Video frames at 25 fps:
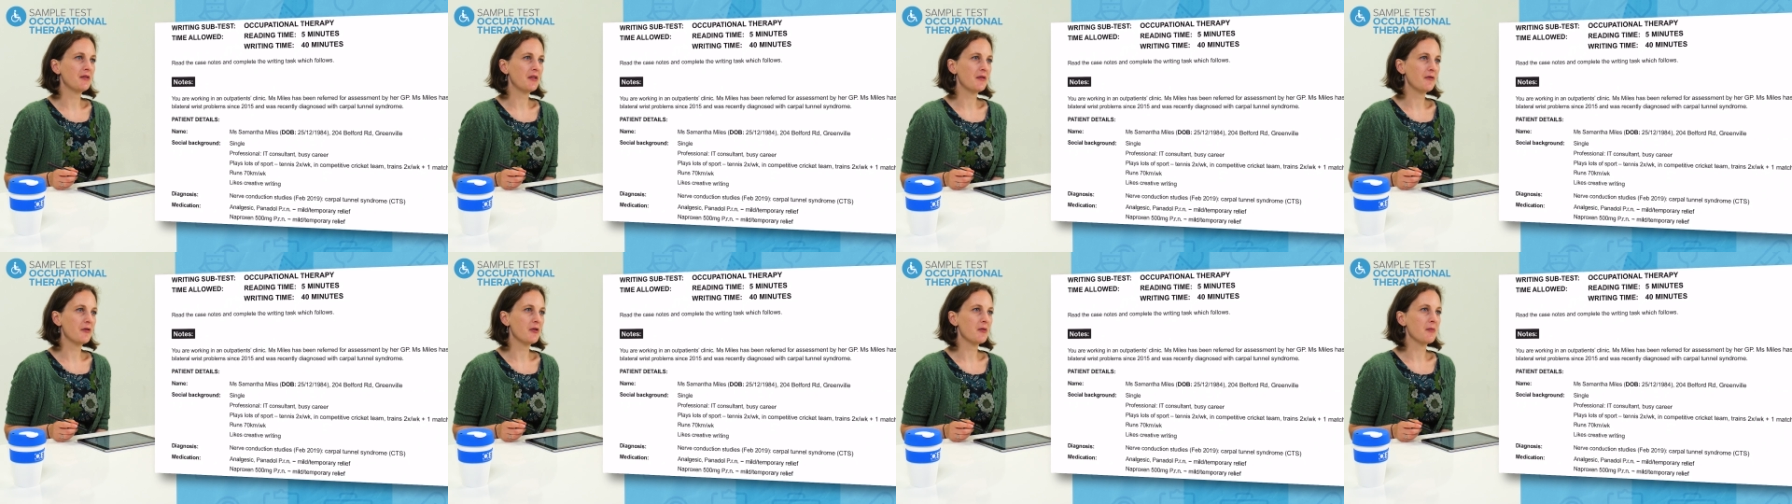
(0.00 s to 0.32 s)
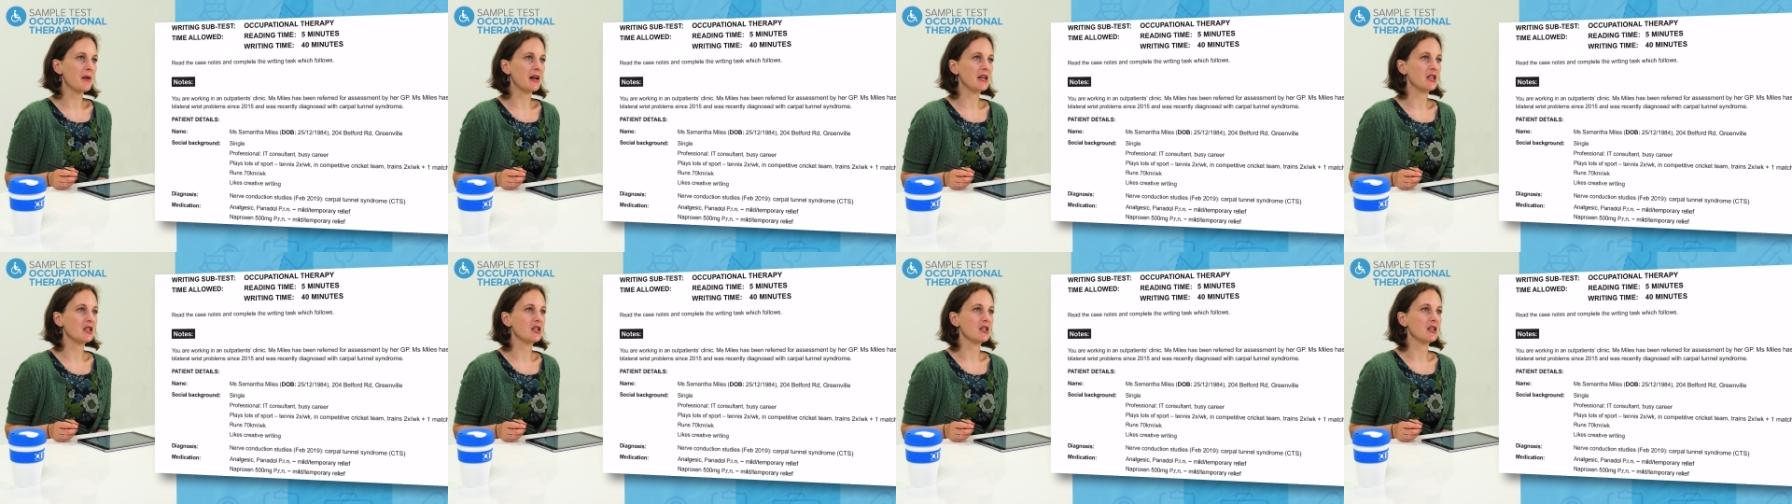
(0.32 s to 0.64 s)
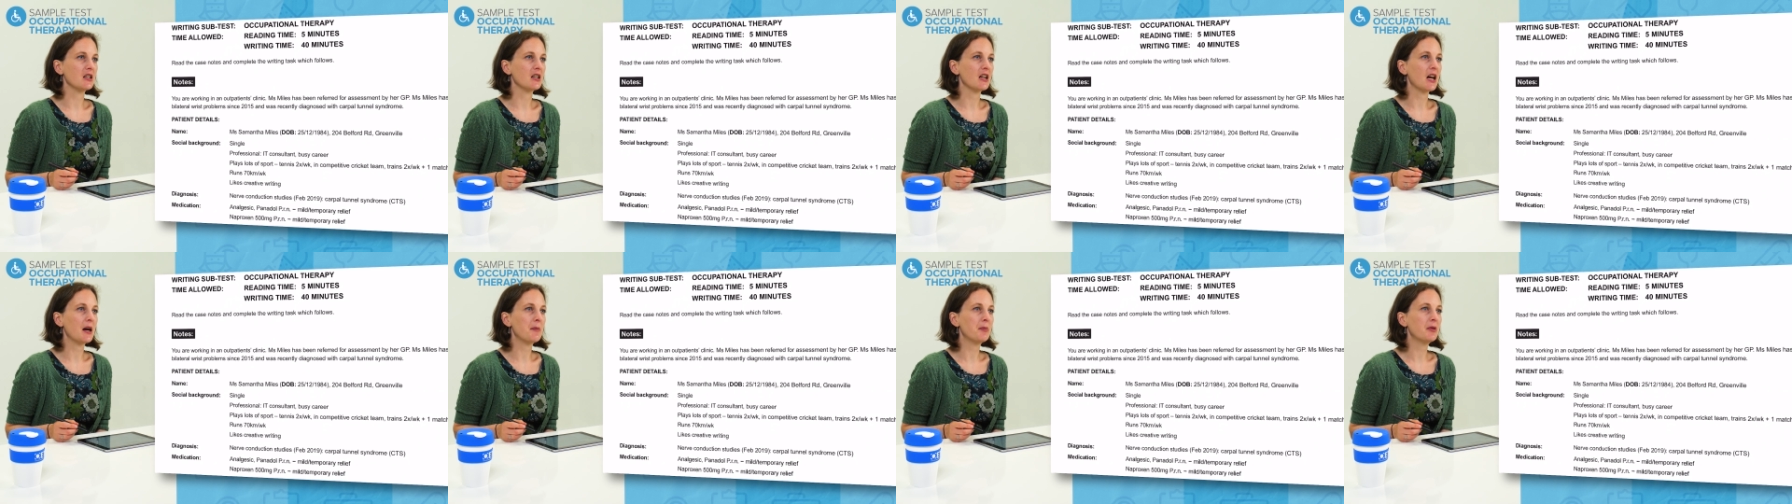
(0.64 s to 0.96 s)
of
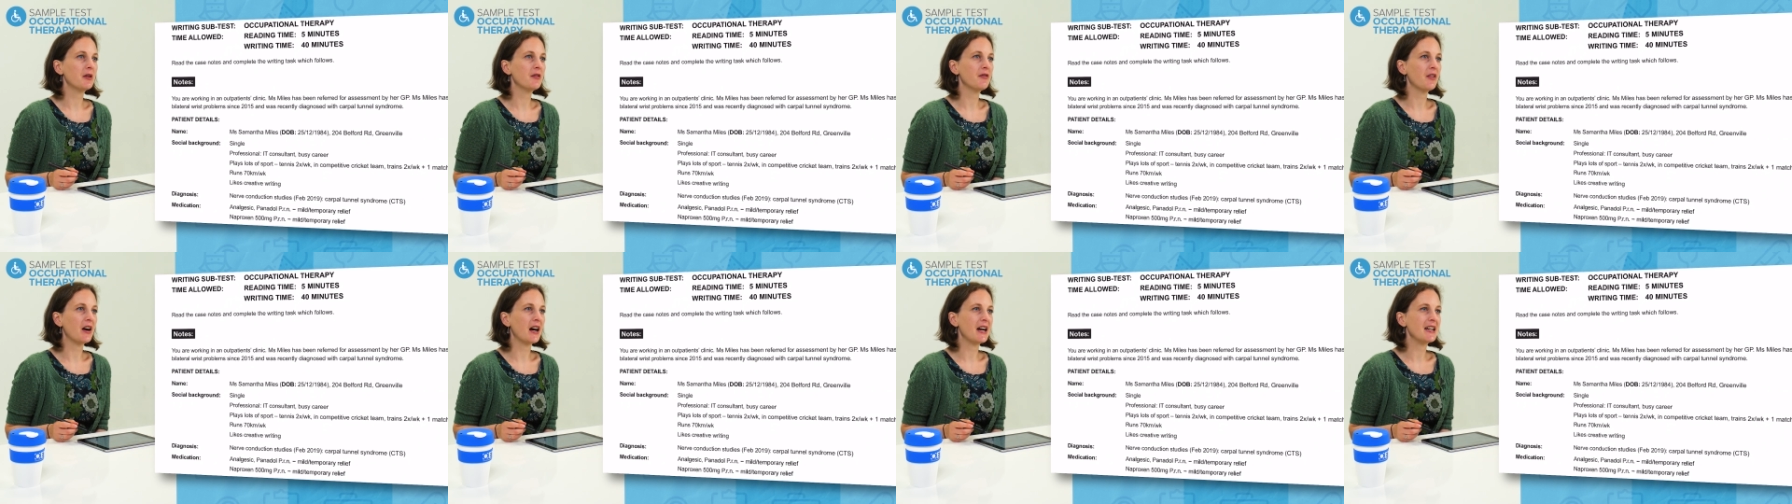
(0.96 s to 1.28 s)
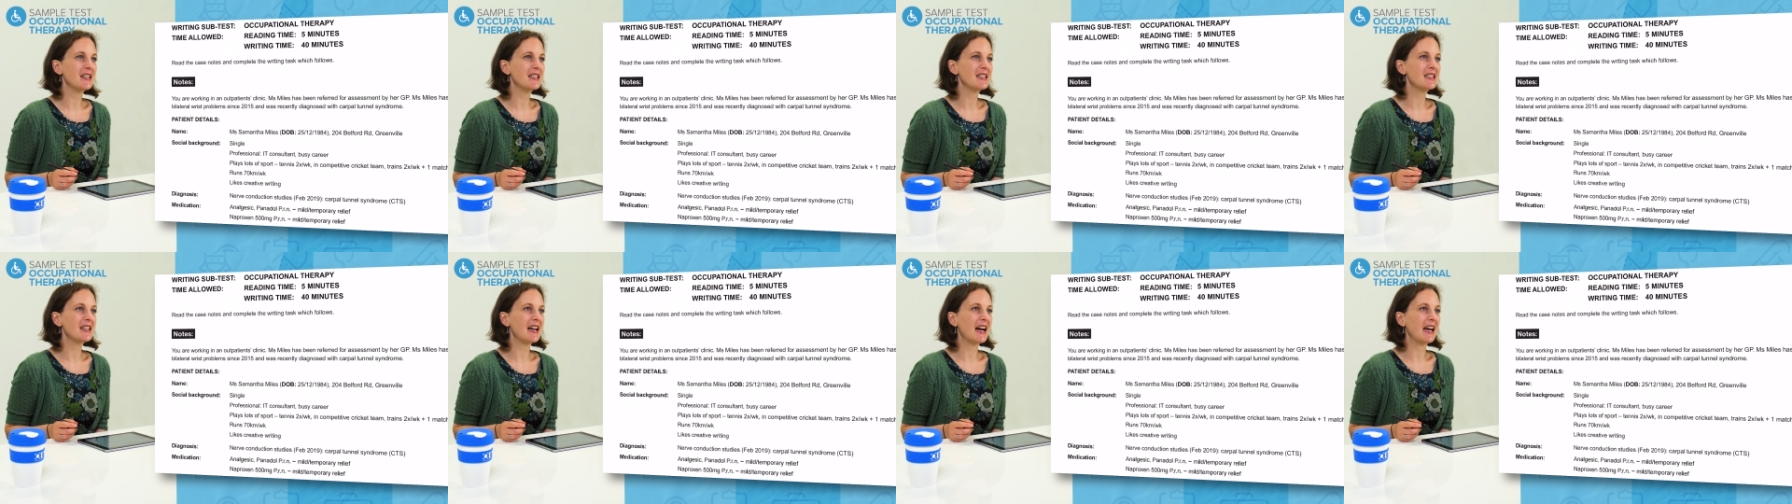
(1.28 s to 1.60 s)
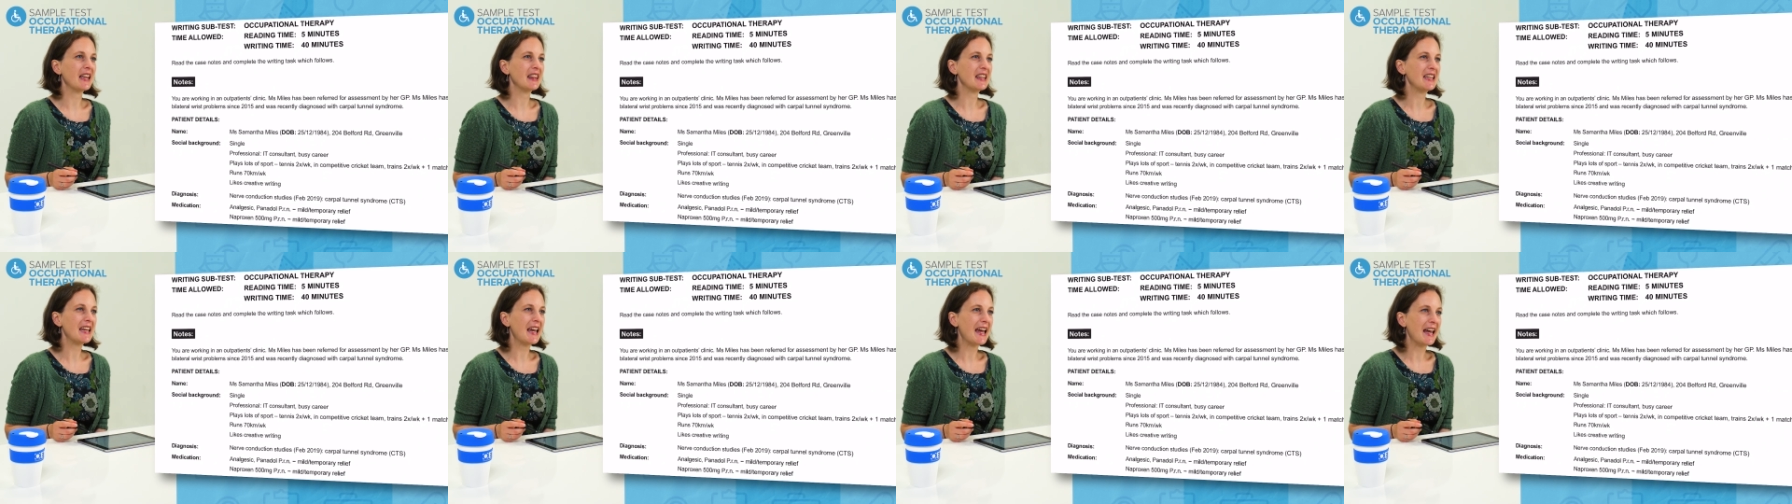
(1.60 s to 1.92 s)
information are provided at
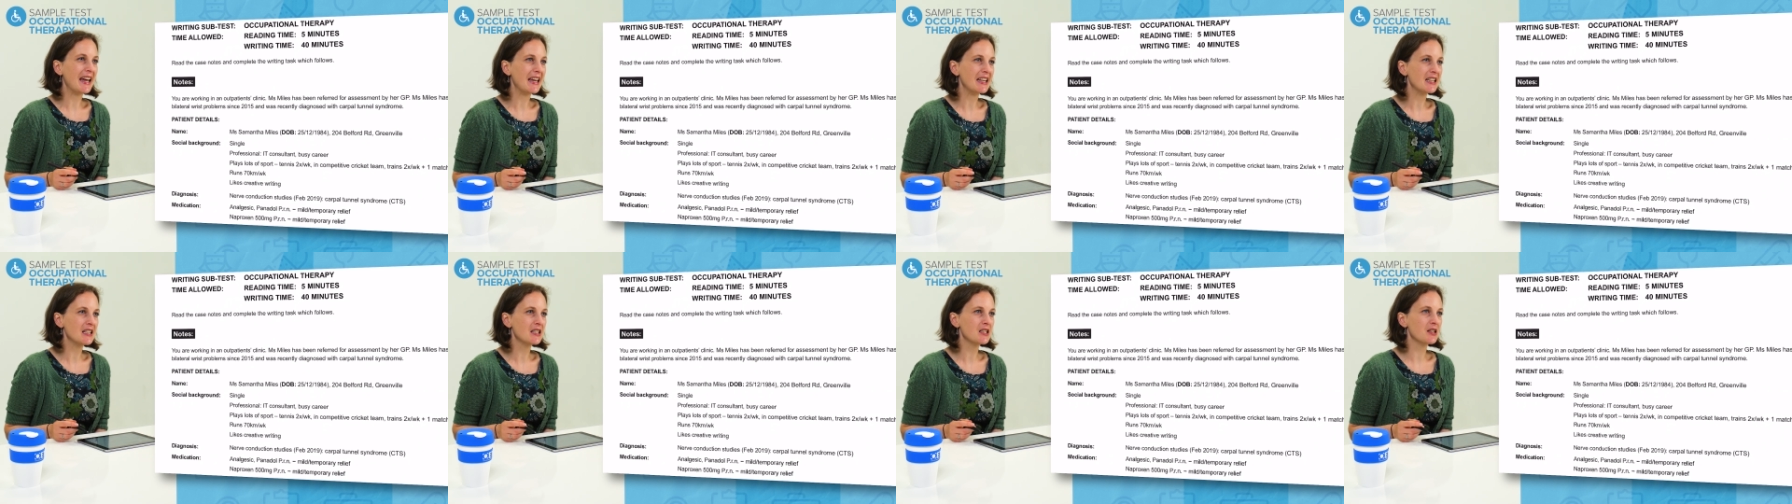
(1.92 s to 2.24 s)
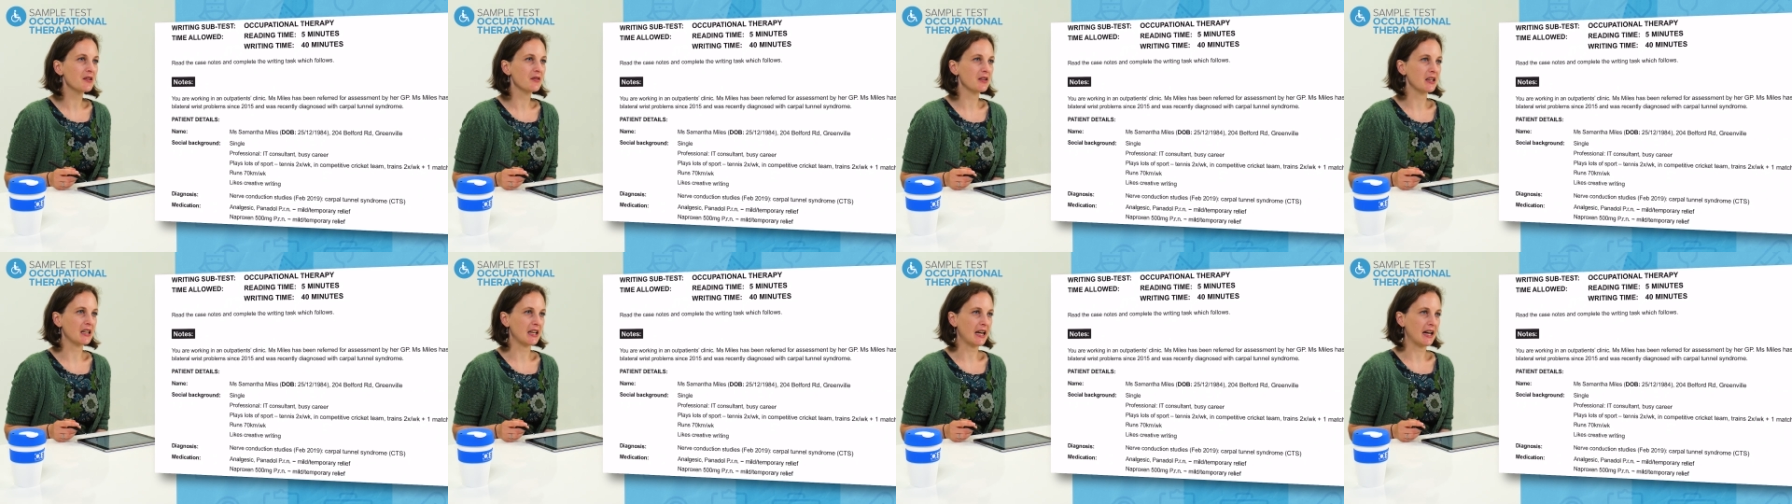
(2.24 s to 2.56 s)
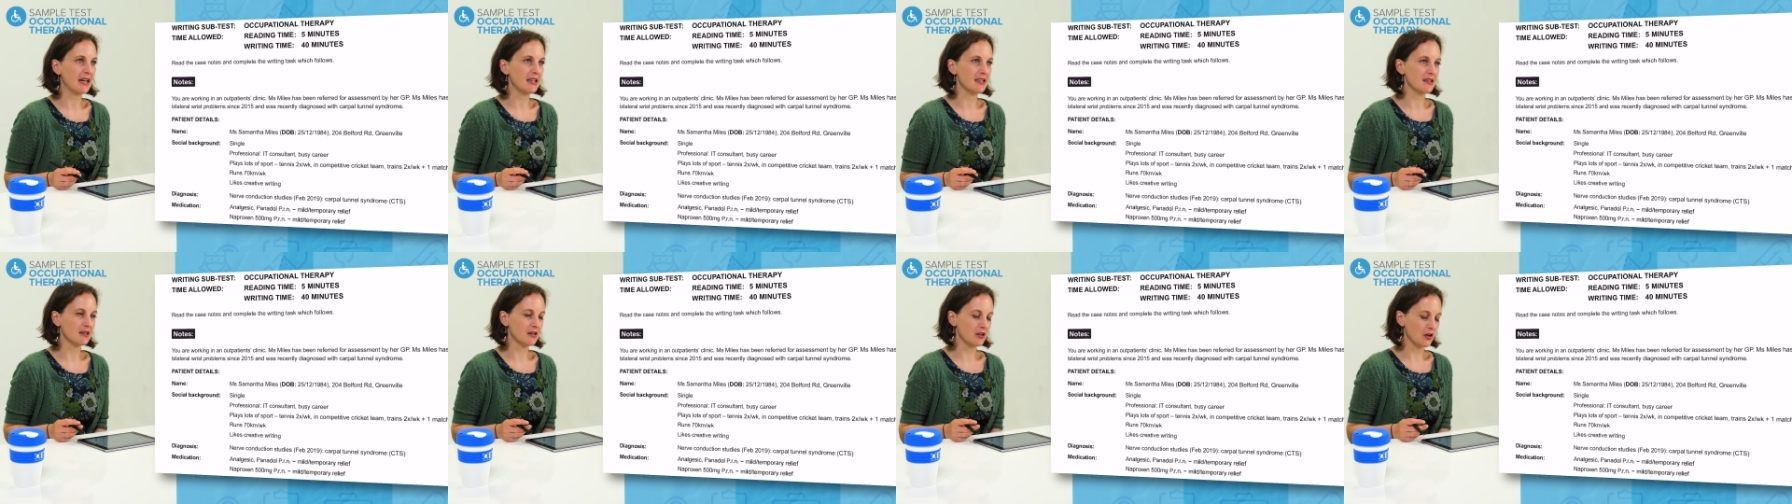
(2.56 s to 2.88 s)
the end of the
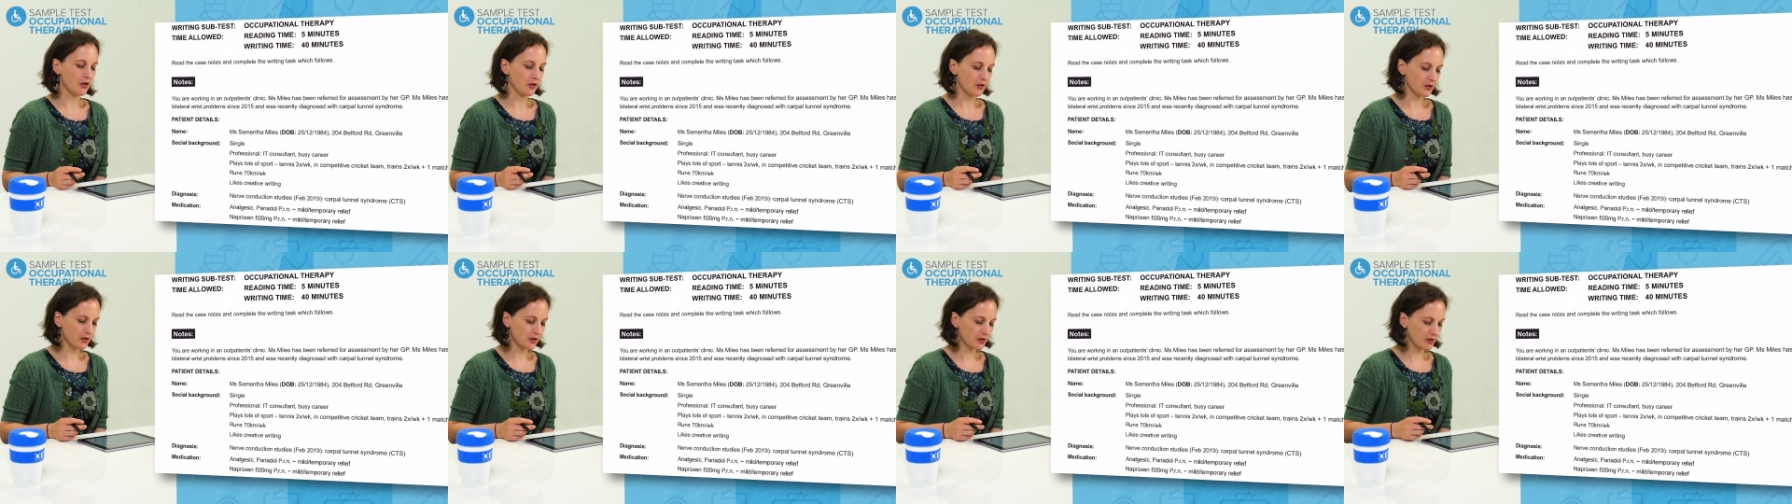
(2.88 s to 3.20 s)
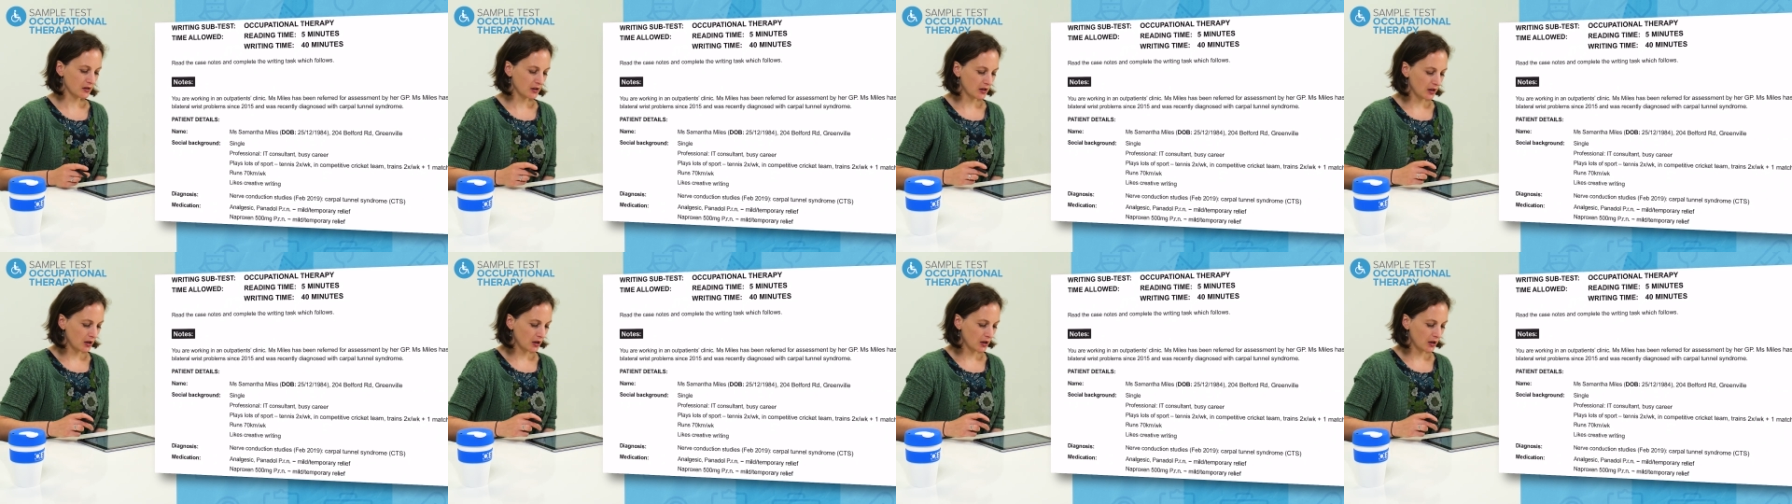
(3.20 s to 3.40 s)
case notes,